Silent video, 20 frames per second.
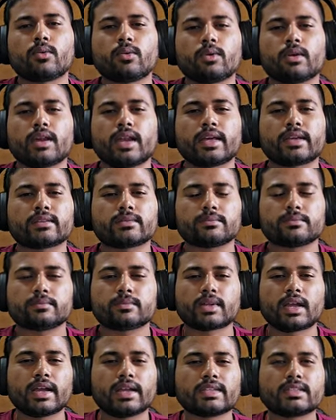like
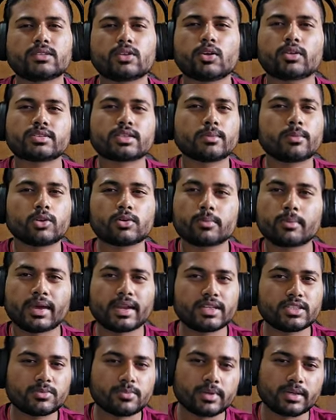it talks about
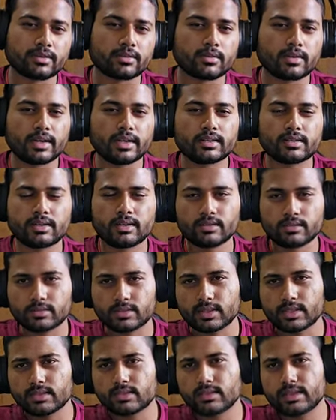management. It
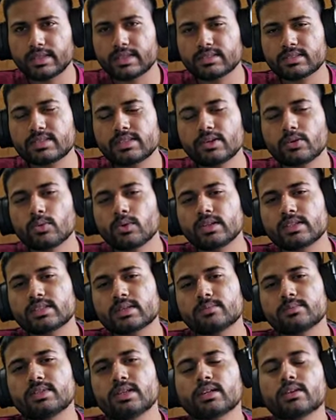is the only
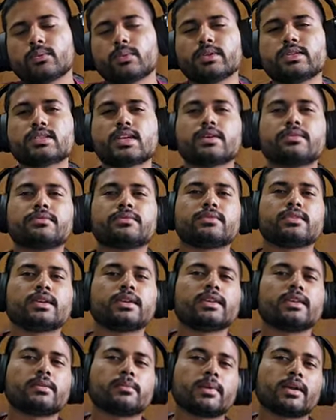subject which I've
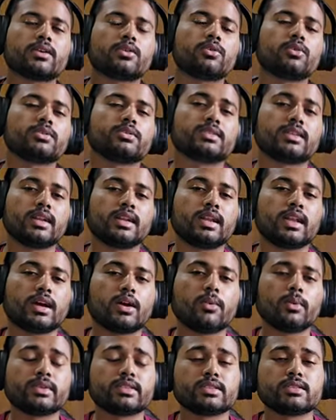seen in my course till now
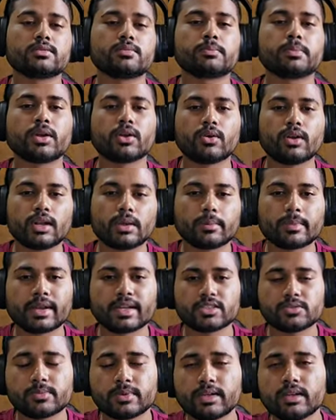which is purely
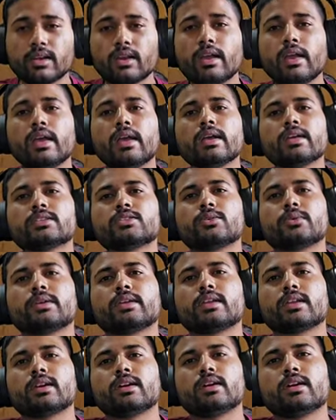management. So
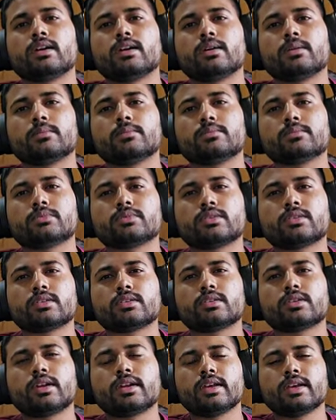it
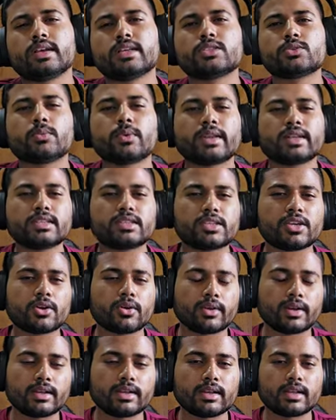is very
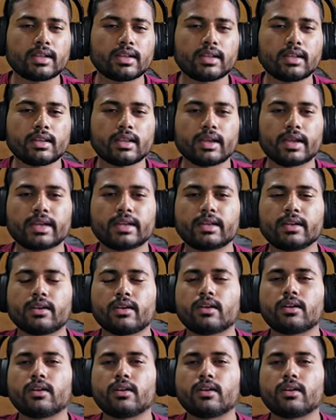theoretical, and